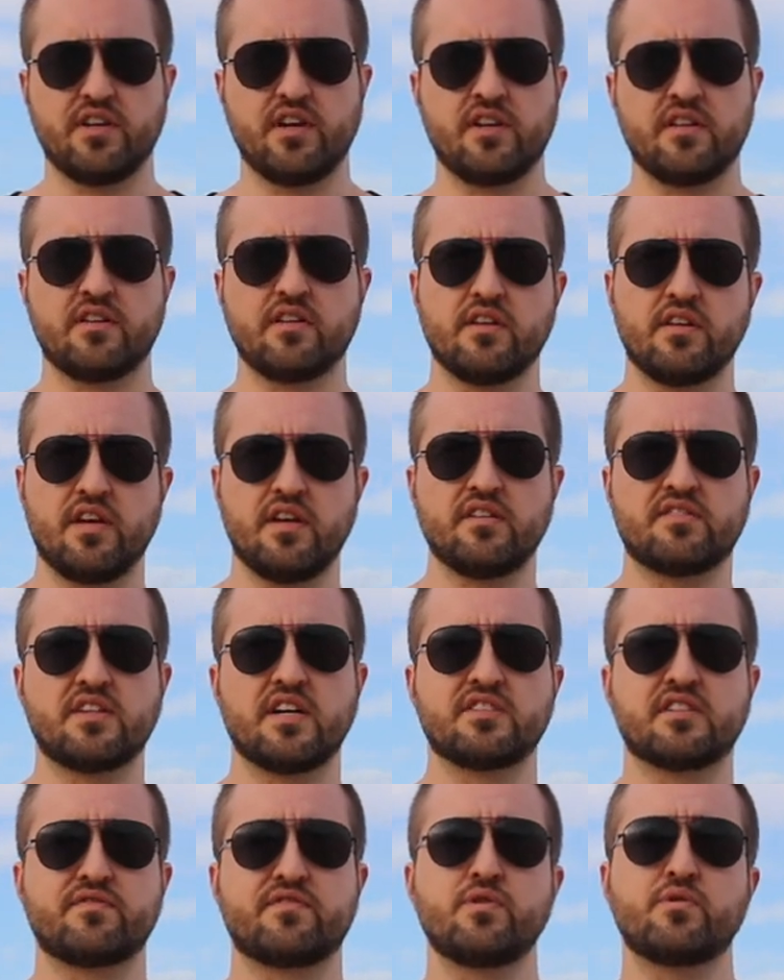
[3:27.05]
He he
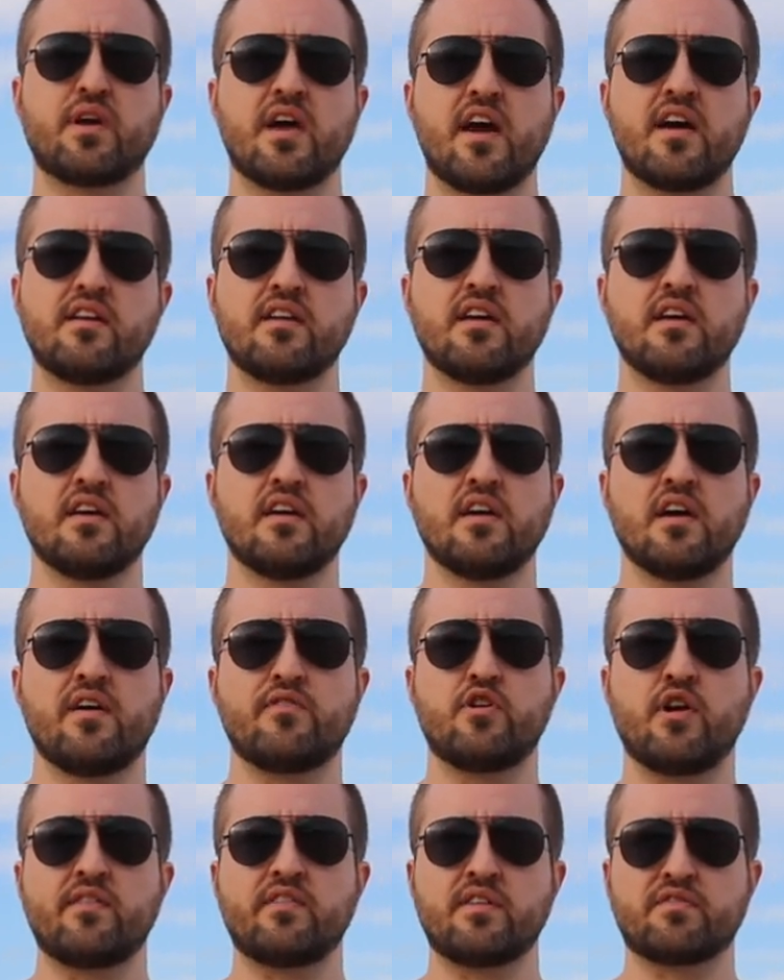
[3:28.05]
says if you can't if
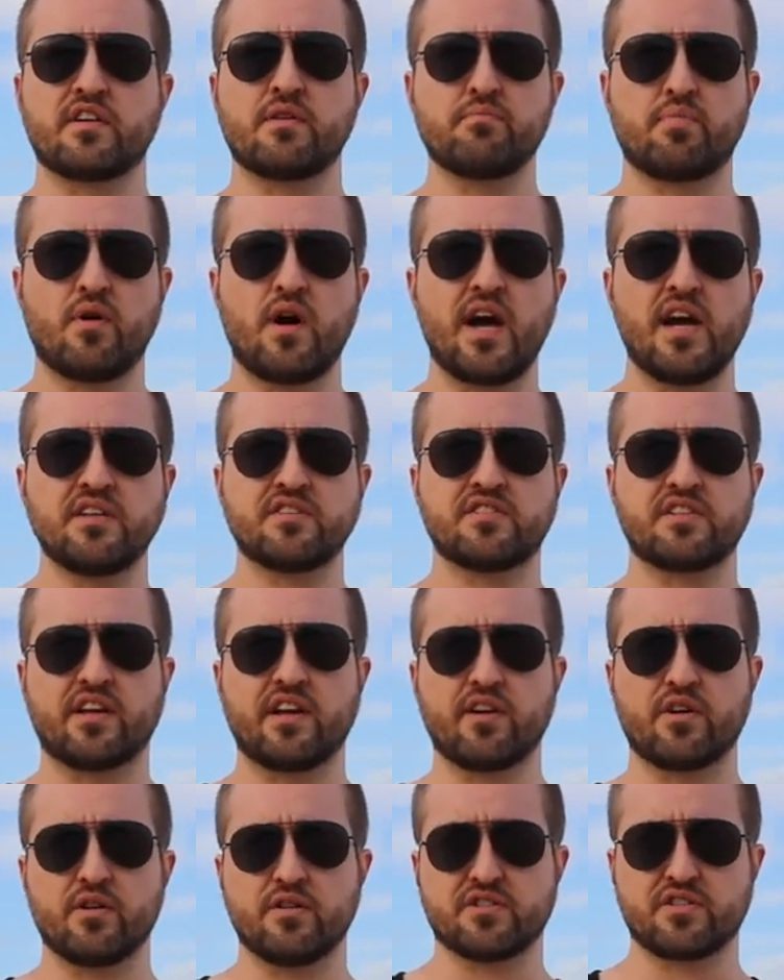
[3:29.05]
you don't have enough compliance to
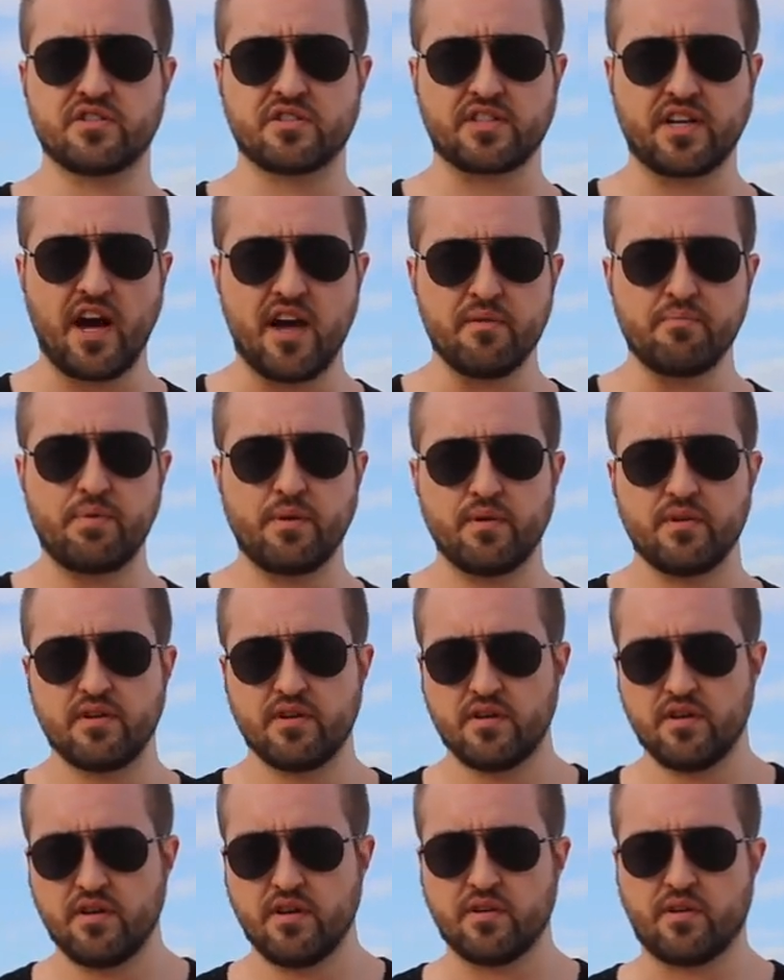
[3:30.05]
get a girl's Skype,
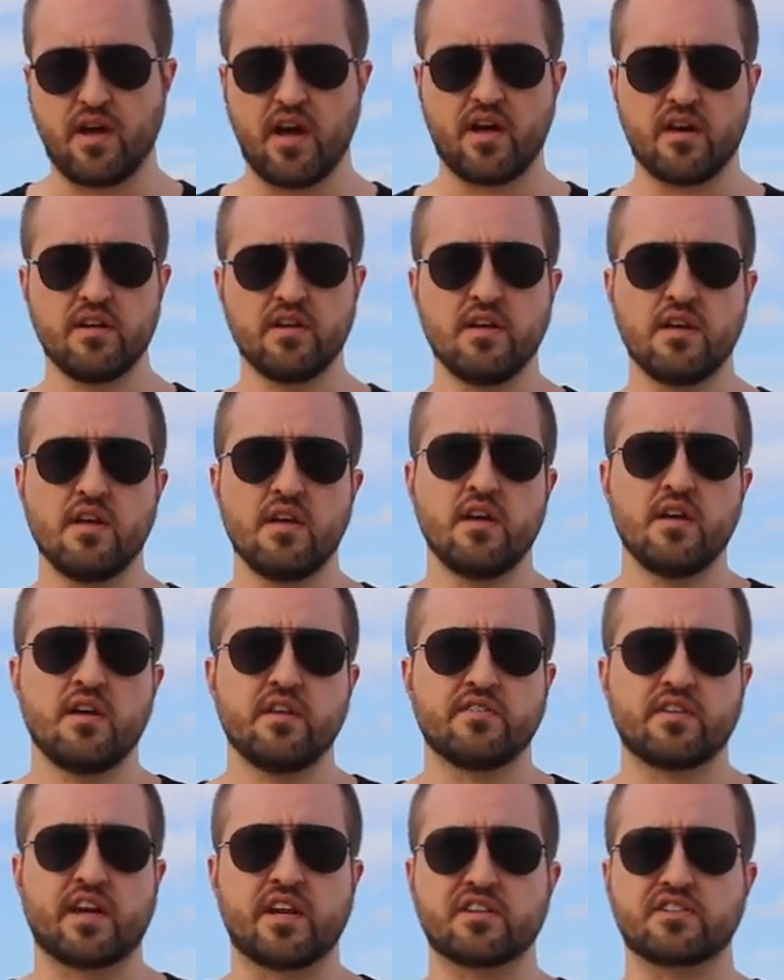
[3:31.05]
okay,
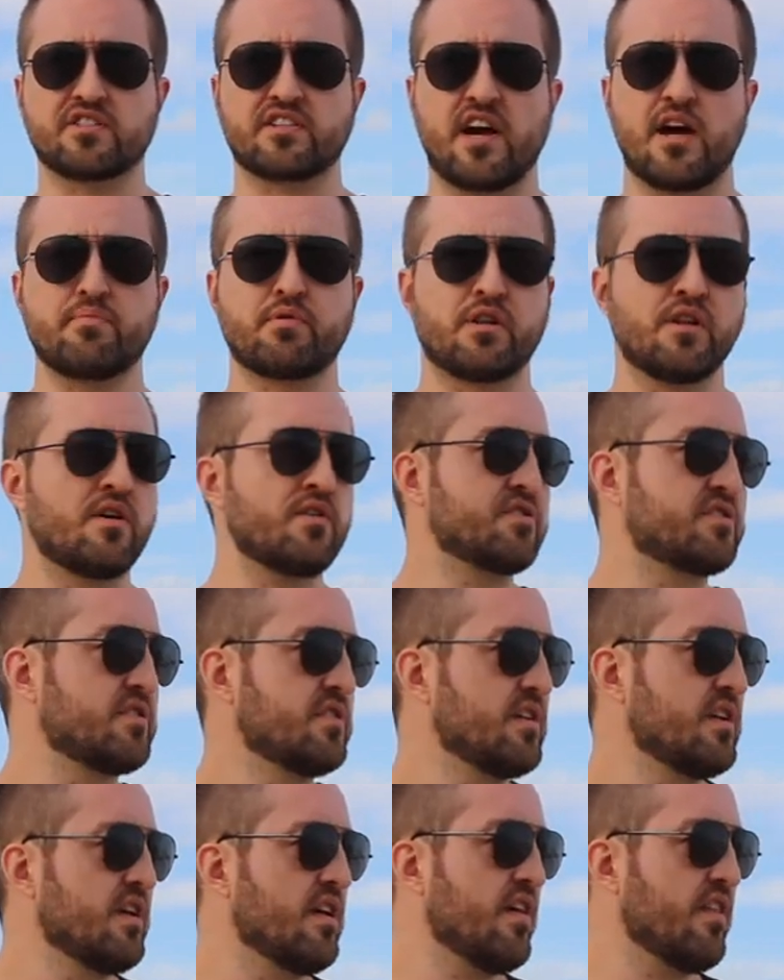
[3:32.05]
to get a Skype close,
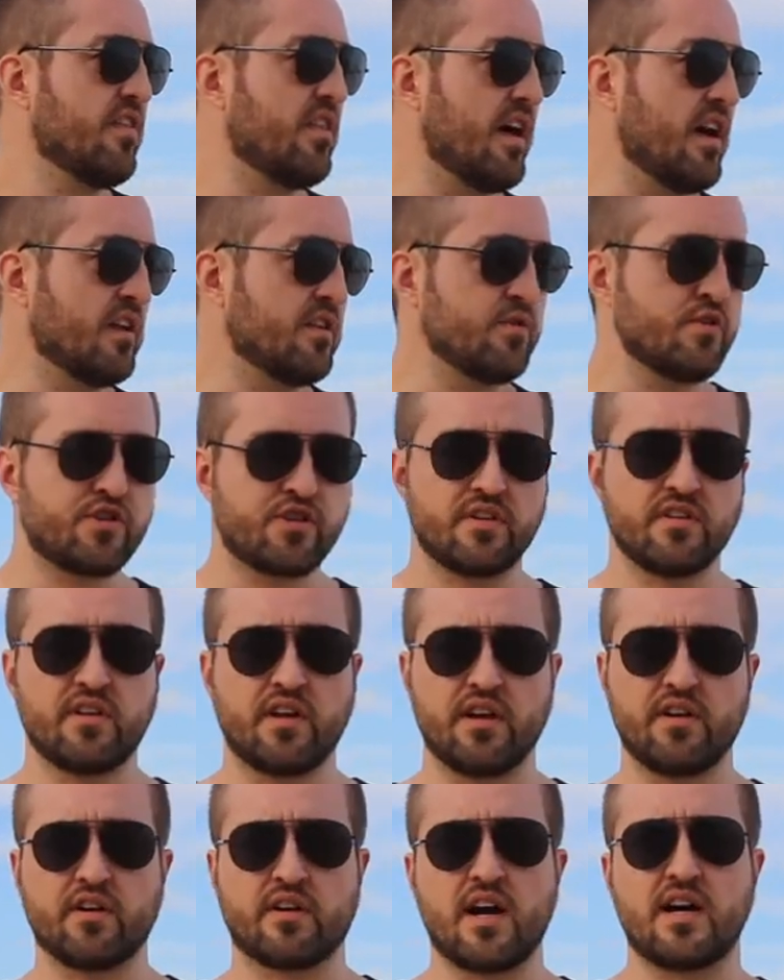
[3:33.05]
then you shouldn't
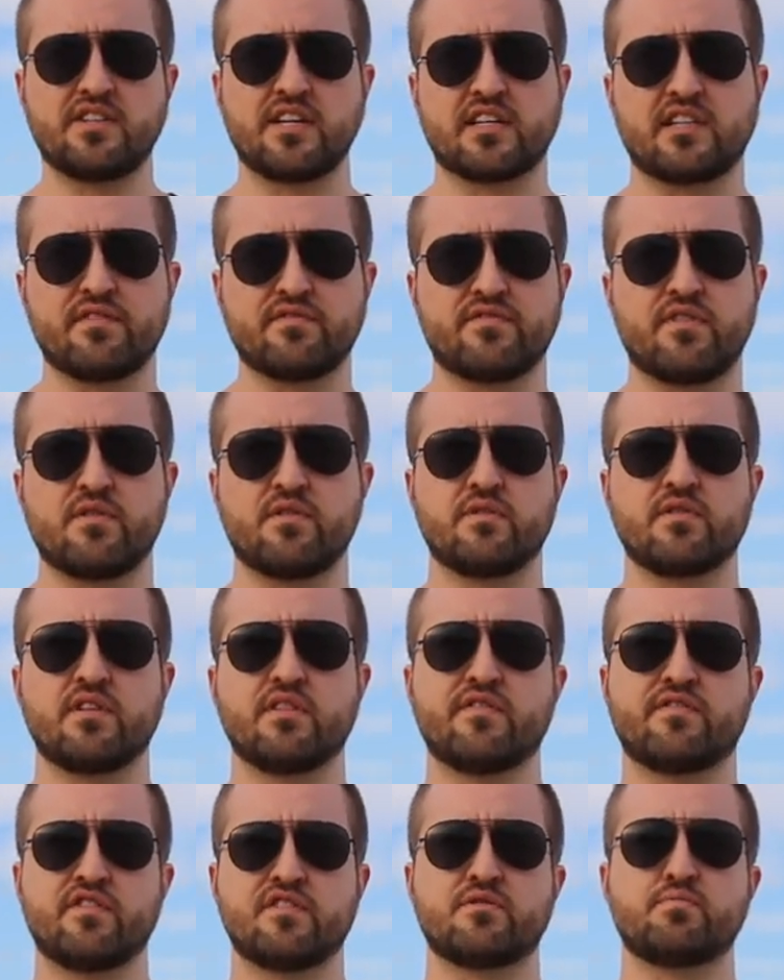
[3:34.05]
get her contact info
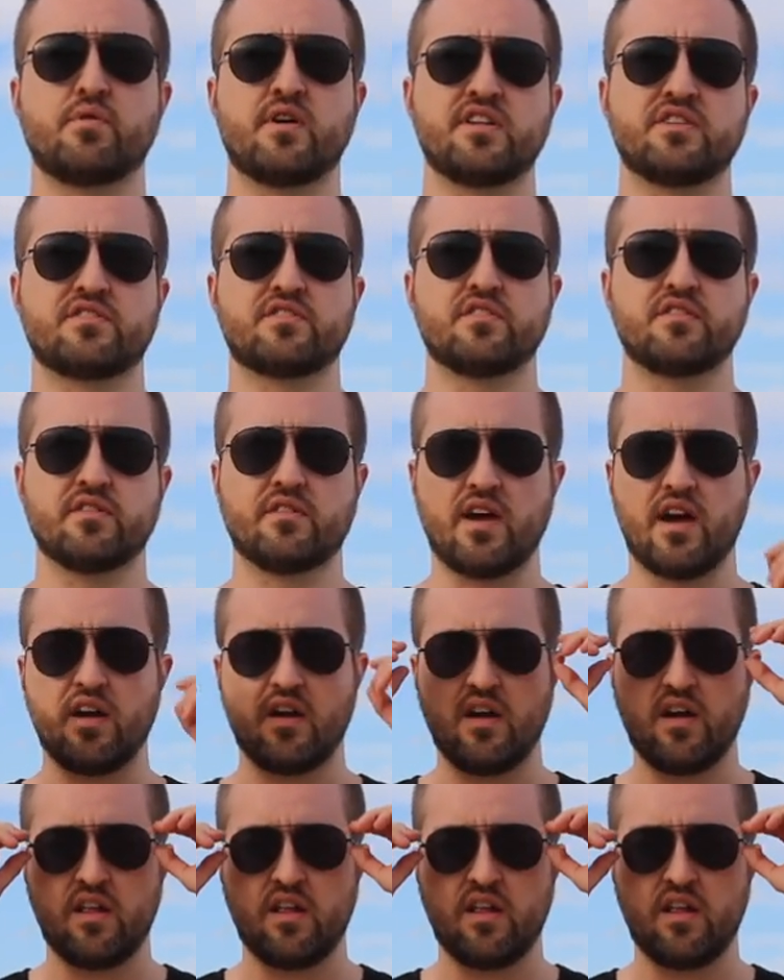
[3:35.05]
in the first place. Okay?